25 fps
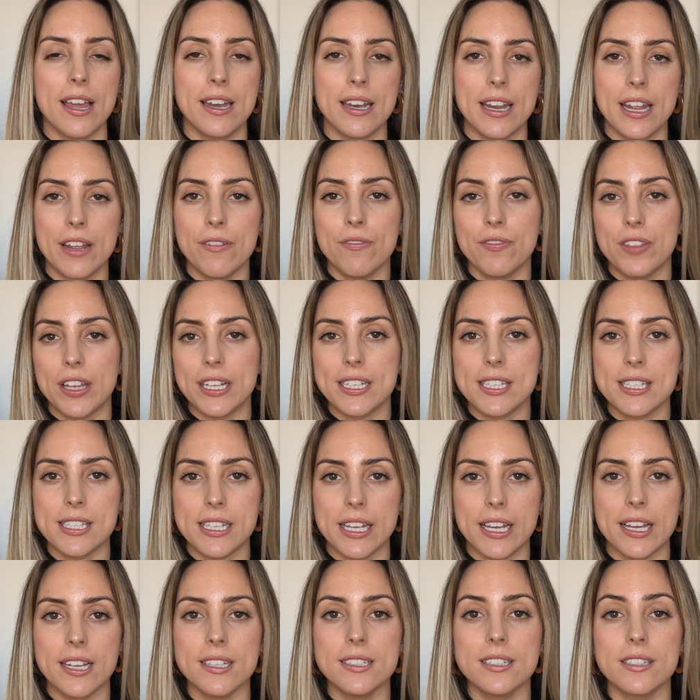And if they
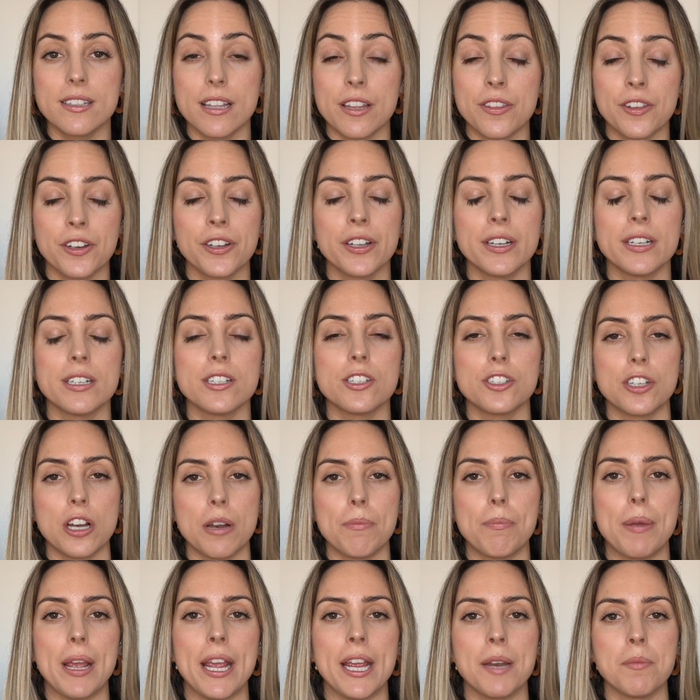see it, then they're gonna
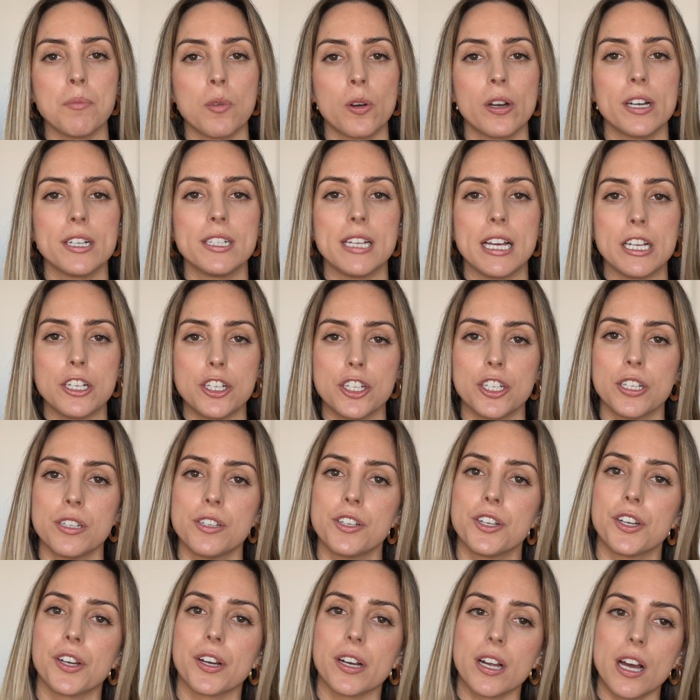start paying more
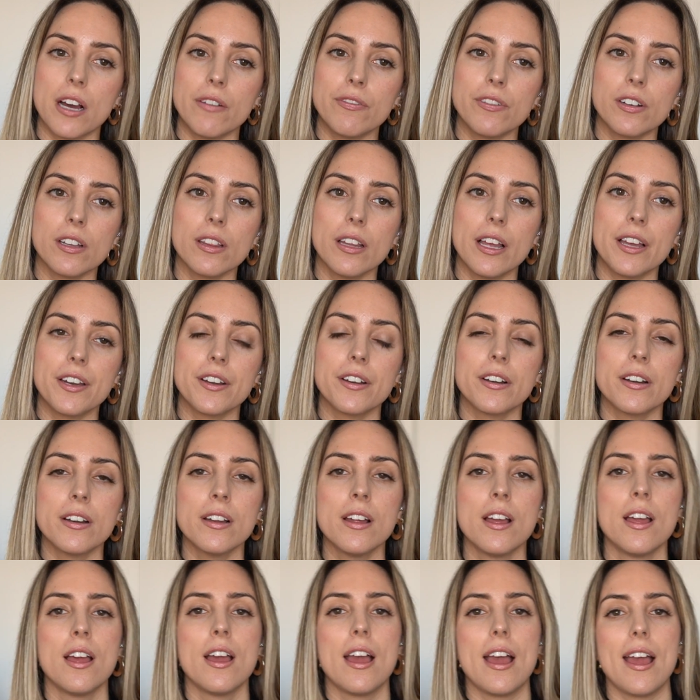attention to your cover
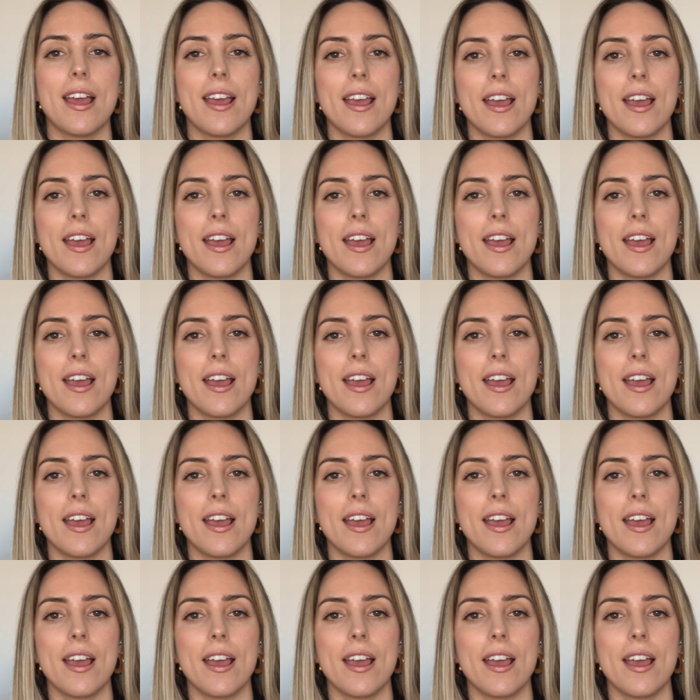letter